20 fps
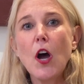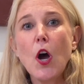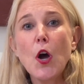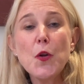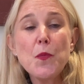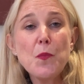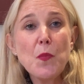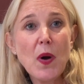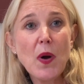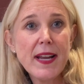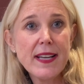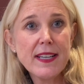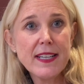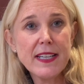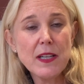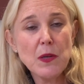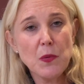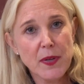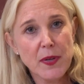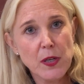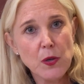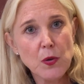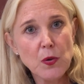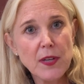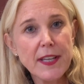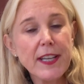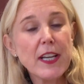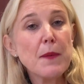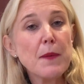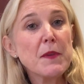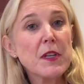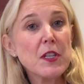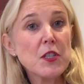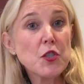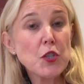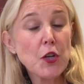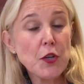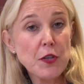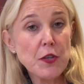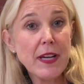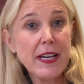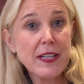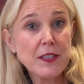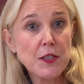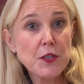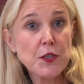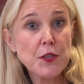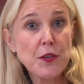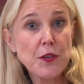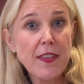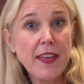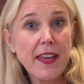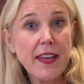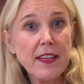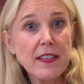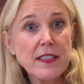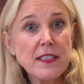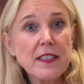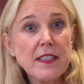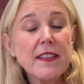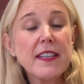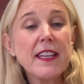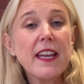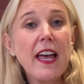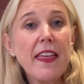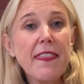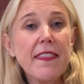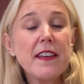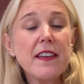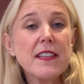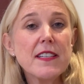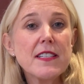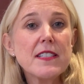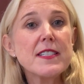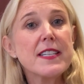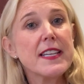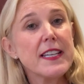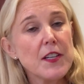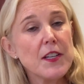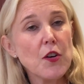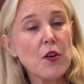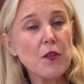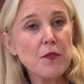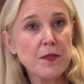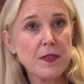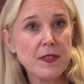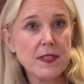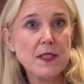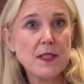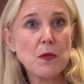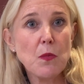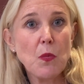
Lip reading: home whitening, we call it, and I'm going to show you how to do that. The other is in-office